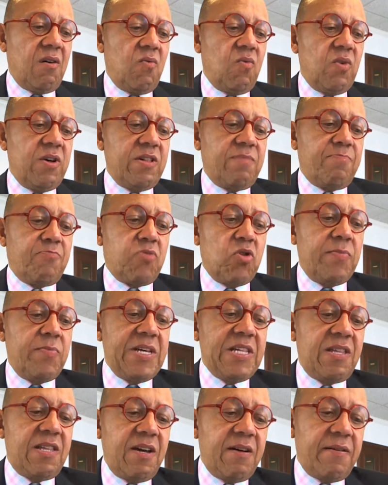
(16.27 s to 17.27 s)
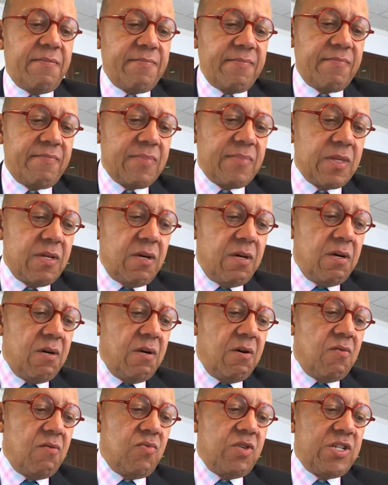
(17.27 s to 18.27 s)
with promethium,
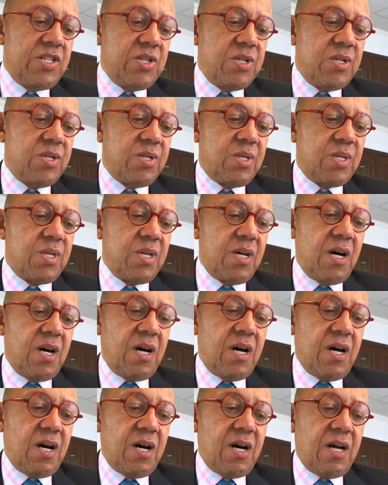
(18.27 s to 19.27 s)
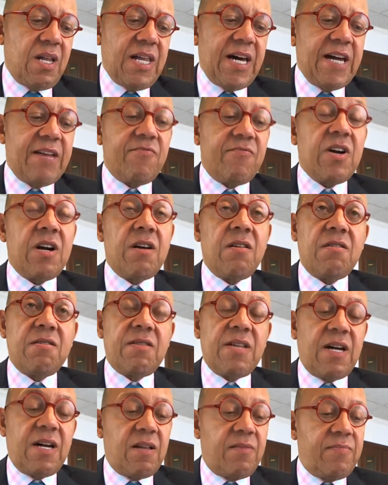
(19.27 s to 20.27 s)
which is a light rare
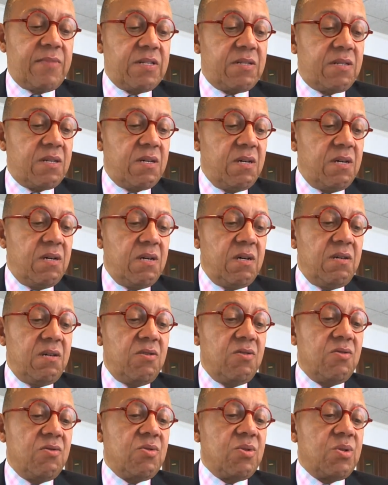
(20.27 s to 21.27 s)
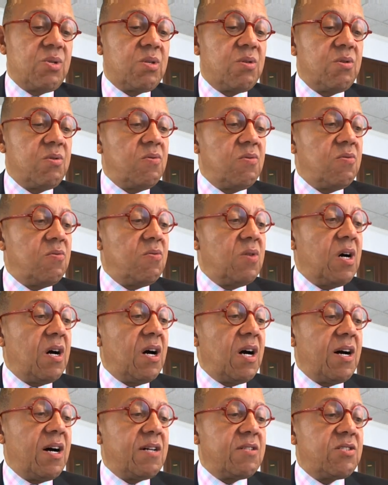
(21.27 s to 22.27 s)
earth element used to
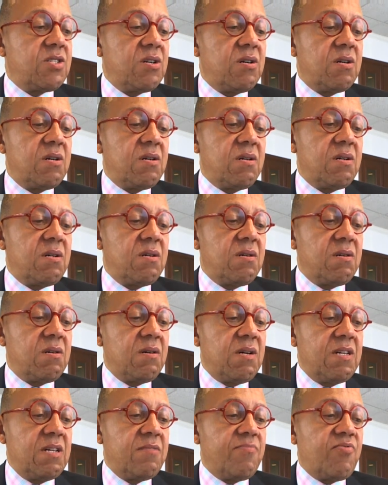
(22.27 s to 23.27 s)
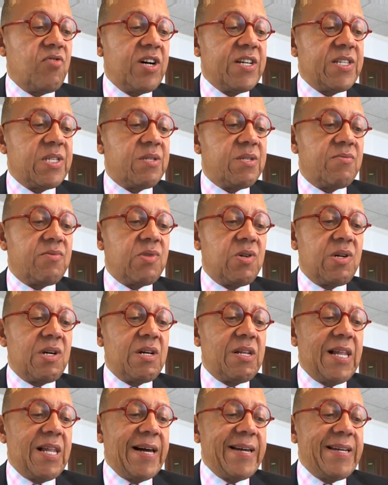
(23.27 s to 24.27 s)
turn
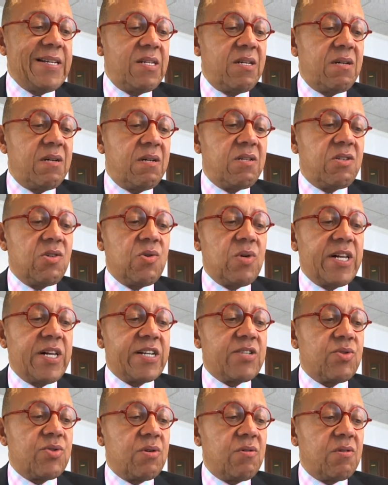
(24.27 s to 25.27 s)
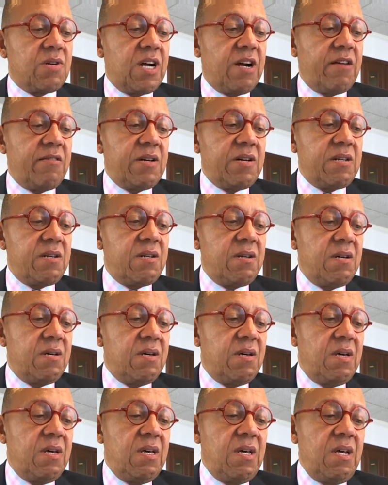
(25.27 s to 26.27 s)
light into electrical current.
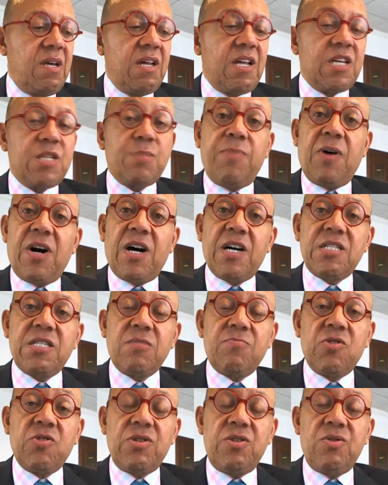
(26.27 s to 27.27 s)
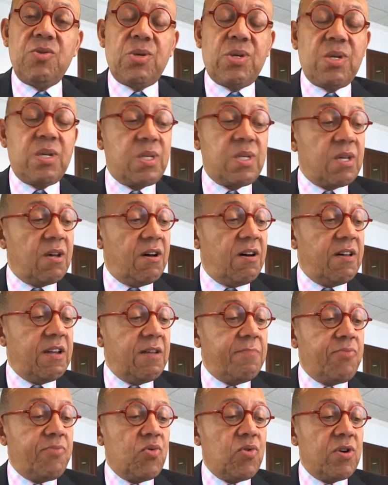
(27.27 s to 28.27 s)
It has possible uses
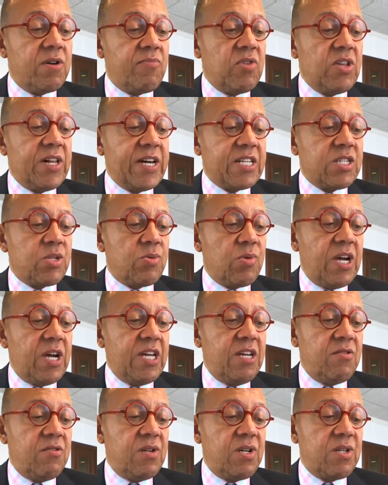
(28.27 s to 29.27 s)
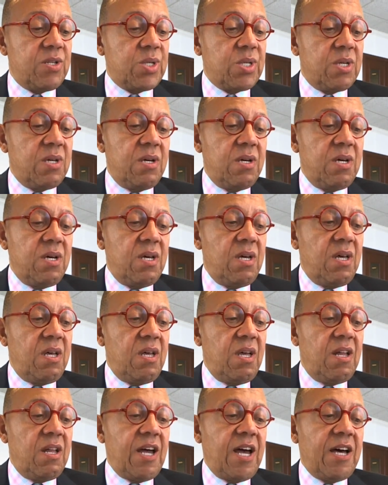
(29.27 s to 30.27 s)
on a portable X-ray unit.
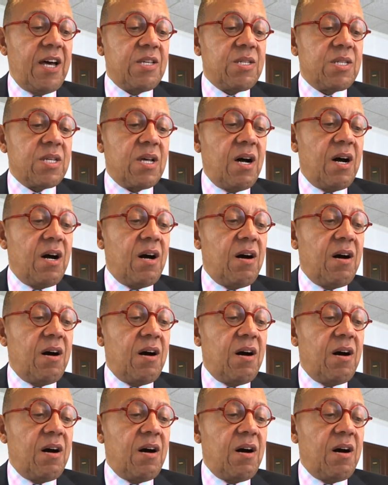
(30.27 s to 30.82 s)
It has